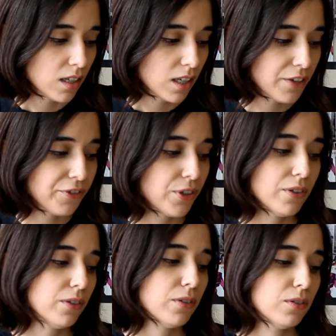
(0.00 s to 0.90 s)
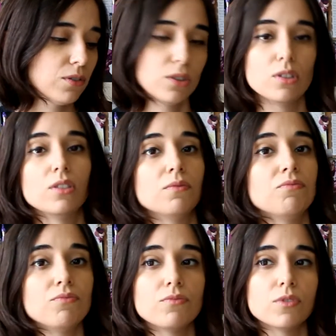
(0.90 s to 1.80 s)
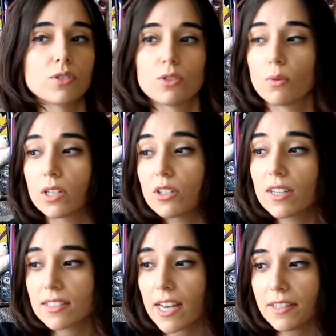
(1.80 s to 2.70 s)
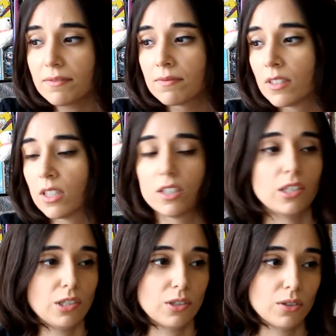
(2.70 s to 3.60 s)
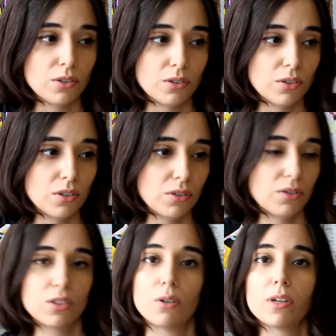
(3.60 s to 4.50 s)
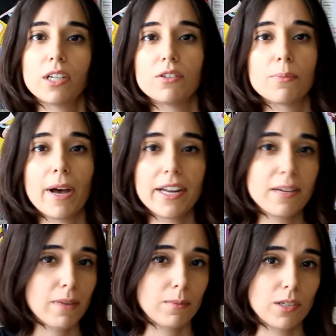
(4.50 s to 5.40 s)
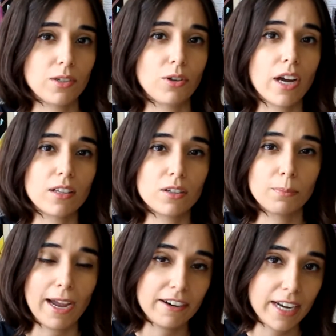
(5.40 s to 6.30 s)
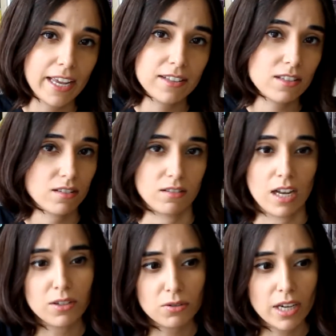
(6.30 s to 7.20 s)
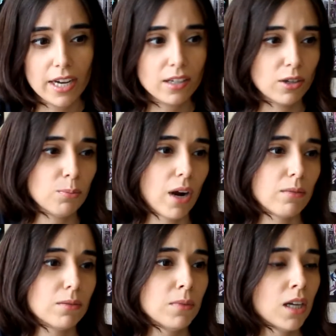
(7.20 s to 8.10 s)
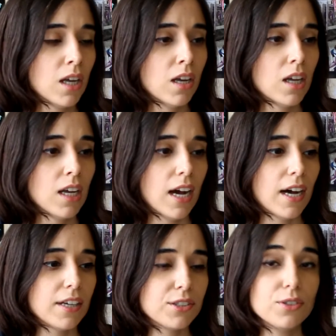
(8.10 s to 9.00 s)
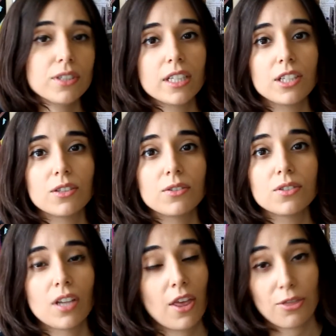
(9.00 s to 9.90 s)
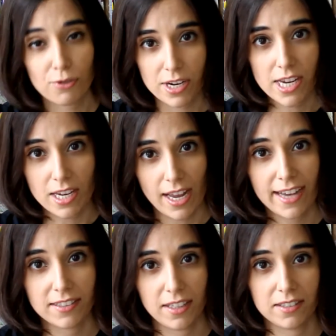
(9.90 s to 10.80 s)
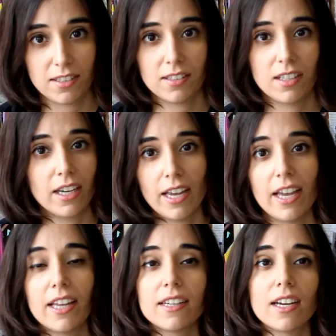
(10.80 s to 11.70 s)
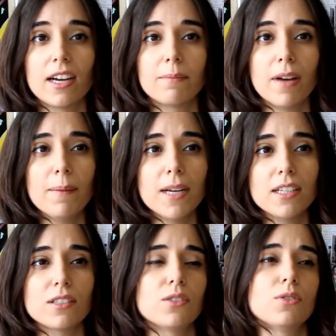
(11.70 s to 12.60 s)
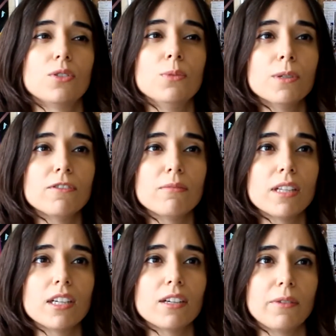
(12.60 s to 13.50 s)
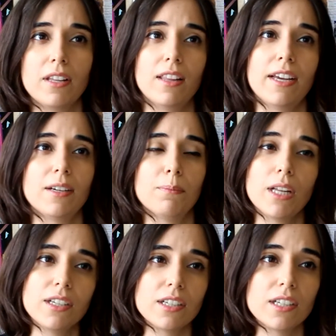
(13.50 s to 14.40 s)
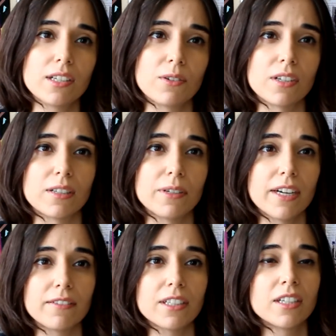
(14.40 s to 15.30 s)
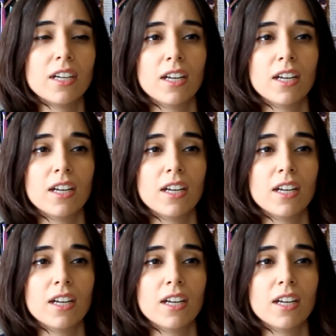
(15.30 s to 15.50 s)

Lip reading: If you don't want to go outside, you don't want to use a body, maybe you got little parrot hands, that's okay, no problem. You can use 3D assets. And I'm not super familiar with like Blender or whatever,